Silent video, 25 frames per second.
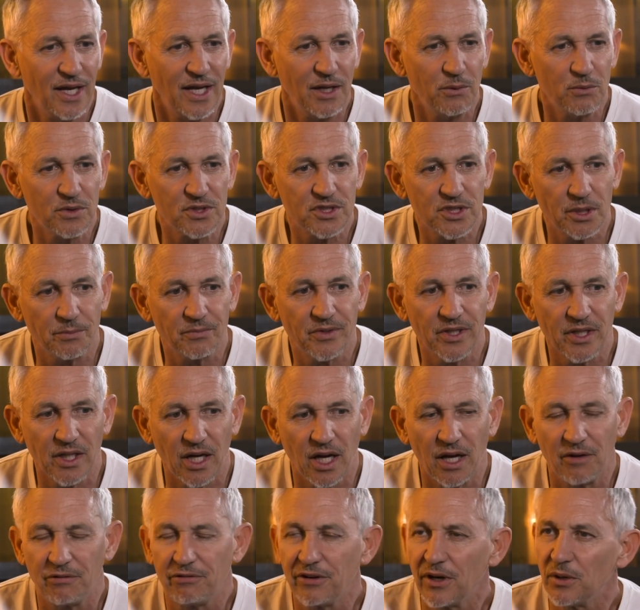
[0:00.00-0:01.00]
it was something
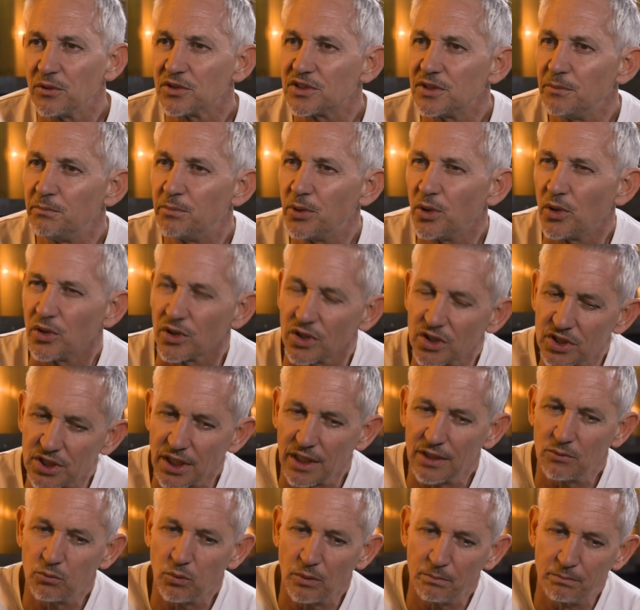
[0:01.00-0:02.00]
that I felt was important because
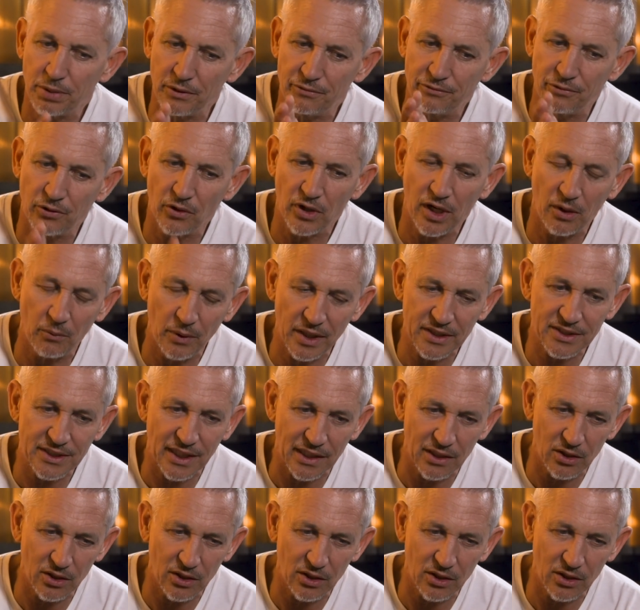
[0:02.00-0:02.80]
I before I went,